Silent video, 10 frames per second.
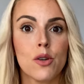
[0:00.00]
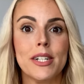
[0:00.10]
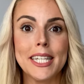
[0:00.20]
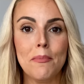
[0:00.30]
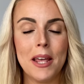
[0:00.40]

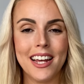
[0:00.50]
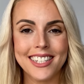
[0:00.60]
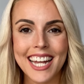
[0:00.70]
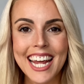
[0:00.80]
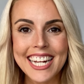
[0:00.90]

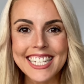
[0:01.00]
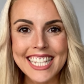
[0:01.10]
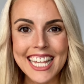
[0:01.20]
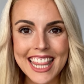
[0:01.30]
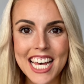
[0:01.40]
Recipient. It's
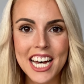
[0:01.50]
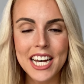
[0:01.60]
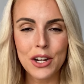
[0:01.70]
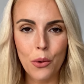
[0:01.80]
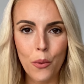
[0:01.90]
the
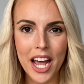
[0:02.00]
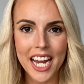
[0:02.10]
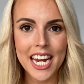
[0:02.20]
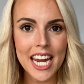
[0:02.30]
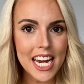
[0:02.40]
third
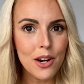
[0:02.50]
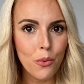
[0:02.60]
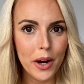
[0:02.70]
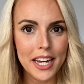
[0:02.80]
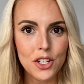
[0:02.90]
way
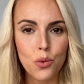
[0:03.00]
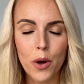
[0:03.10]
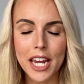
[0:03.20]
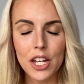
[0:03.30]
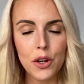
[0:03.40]
in which
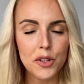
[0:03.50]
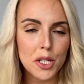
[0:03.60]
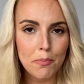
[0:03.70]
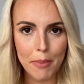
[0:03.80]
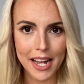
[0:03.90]
we can
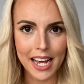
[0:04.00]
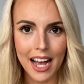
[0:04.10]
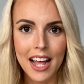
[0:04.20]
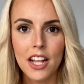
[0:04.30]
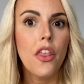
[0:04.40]
use para.
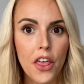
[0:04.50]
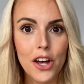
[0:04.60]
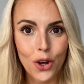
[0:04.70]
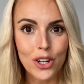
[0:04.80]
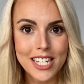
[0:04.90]
The
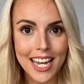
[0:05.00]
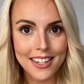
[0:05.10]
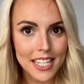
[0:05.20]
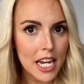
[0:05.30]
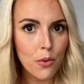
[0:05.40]
third
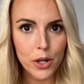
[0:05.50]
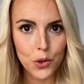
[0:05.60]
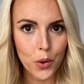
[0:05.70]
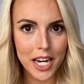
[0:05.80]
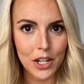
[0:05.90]
context in
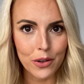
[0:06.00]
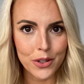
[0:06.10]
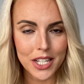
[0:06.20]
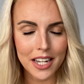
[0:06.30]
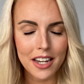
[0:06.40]
which we can
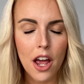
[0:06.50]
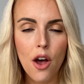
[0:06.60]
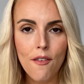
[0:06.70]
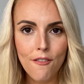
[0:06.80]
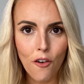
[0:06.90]
use it.
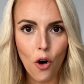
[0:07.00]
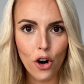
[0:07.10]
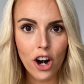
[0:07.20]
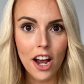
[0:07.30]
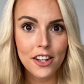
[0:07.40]

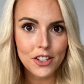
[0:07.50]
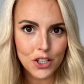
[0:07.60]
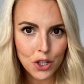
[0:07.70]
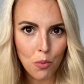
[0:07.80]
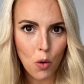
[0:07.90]
For
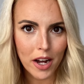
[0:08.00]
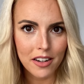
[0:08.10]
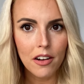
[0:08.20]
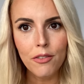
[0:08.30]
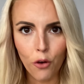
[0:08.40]

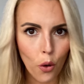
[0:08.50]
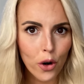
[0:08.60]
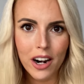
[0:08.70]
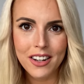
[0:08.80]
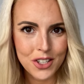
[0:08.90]
someone.
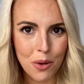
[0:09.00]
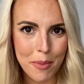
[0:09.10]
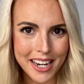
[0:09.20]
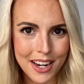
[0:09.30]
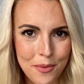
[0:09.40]
For
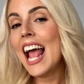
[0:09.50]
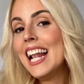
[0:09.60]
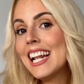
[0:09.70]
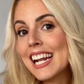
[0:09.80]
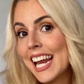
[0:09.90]
somebody.
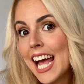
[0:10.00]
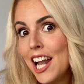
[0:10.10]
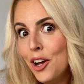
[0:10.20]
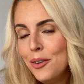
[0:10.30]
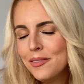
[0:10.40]
El
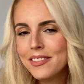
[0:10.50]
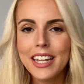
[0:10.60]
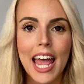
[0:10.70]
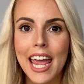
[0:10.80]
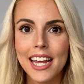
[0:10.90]
regalo
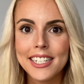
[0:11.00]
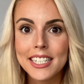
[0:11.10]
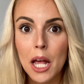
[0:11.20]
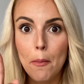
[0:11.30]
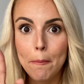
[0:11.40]

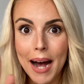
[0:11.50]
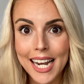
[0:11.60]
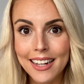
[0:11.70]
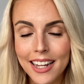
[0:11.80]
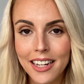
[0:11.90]
es
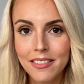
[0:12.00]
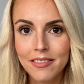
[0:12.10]
para ti.